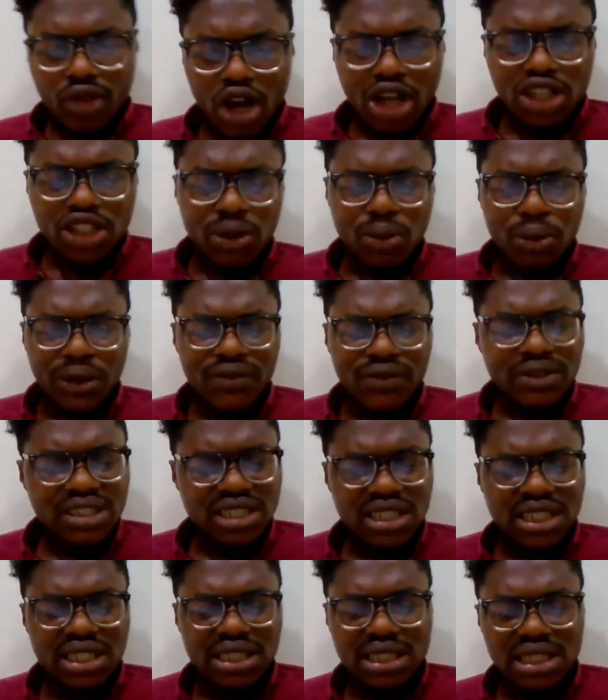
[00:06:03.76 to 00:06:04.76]
also we even
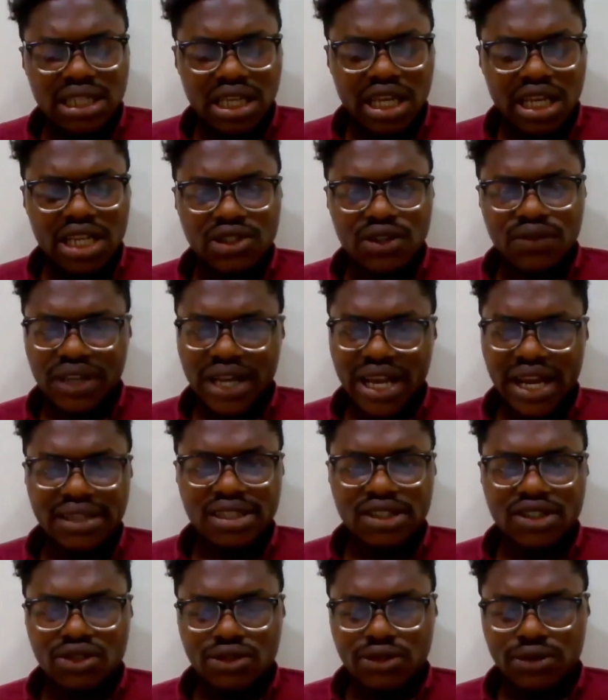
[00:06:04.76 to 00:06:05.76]
see it in the case of the
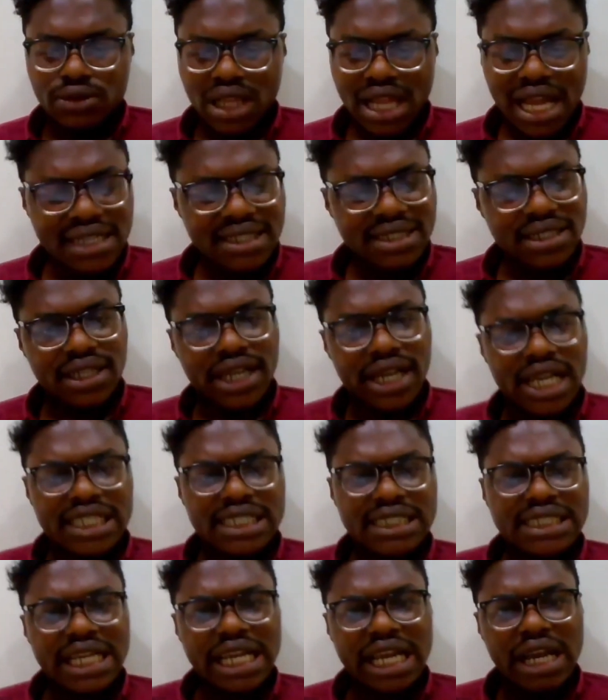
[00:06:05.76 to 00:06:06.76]
Ellys too. Last year the
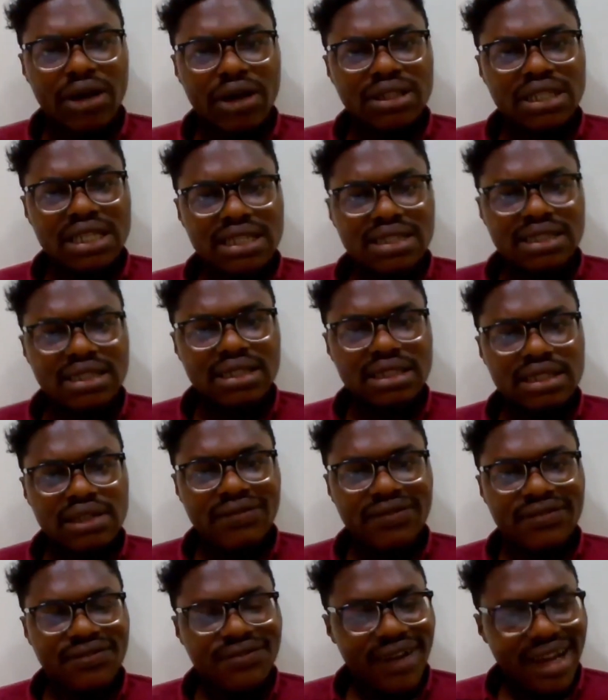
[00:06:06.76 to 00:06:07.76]
Ellys held its
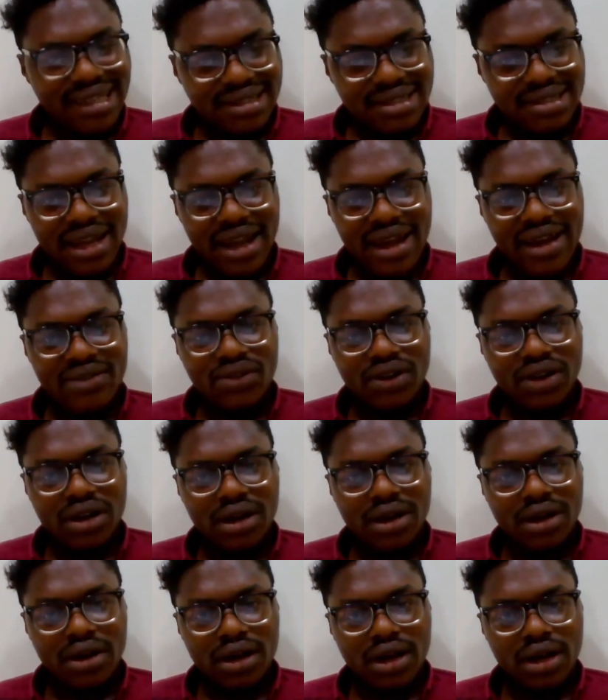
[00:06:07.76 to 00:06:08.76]
first
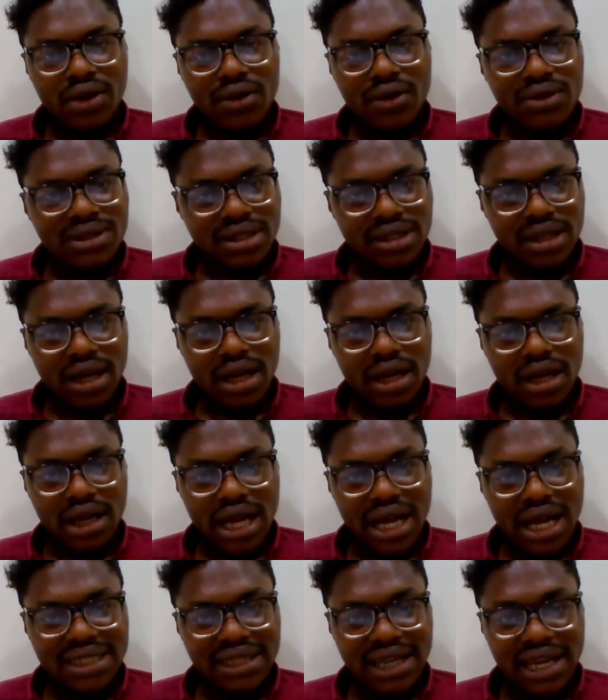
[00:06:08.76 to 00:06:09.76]
ever
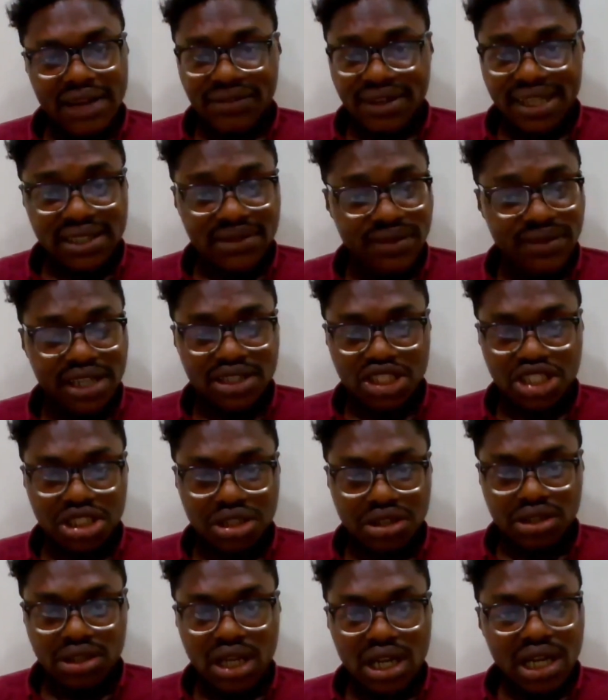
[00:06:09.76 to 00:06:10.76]
concert, had a first ever
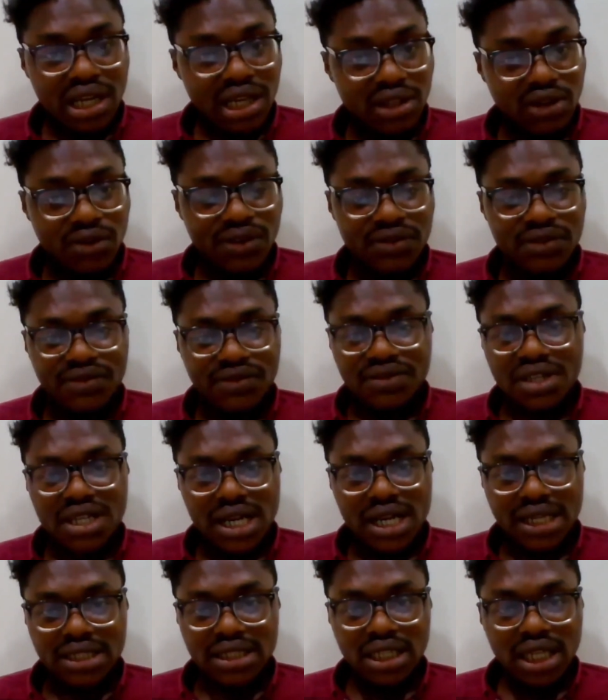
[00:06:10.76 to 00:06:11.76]
edition in over 15
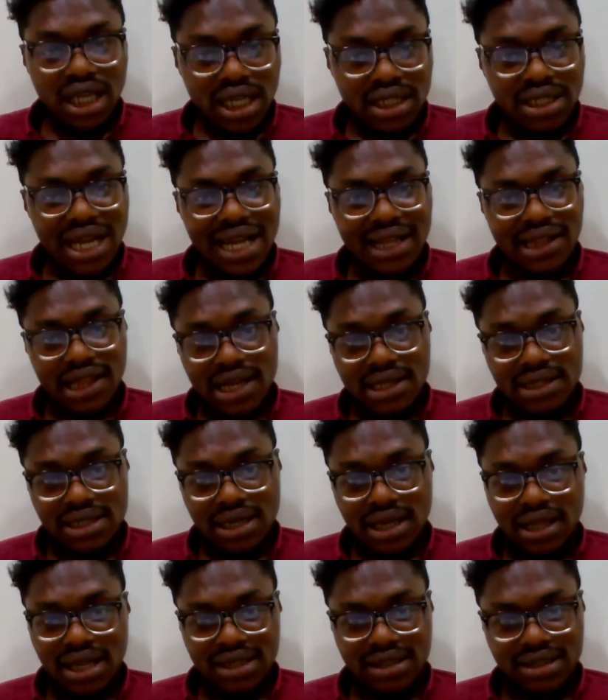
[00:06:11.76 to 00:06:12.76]
years in
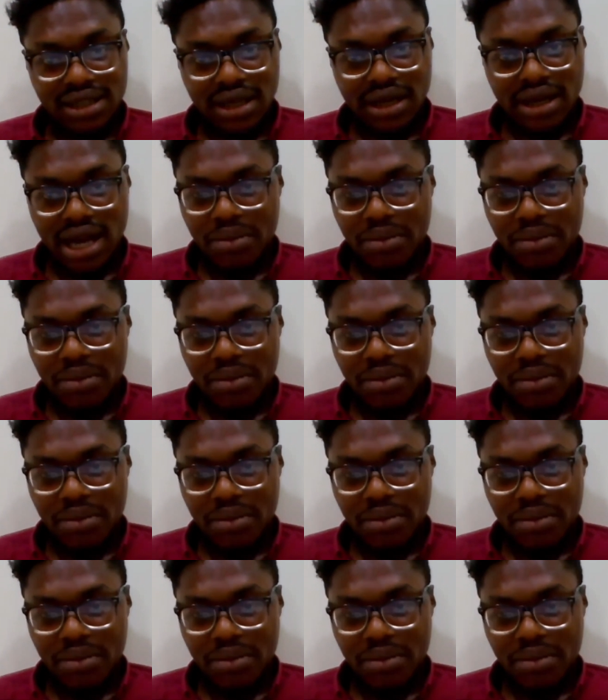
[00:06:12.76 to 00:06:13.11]
Atlanta last year.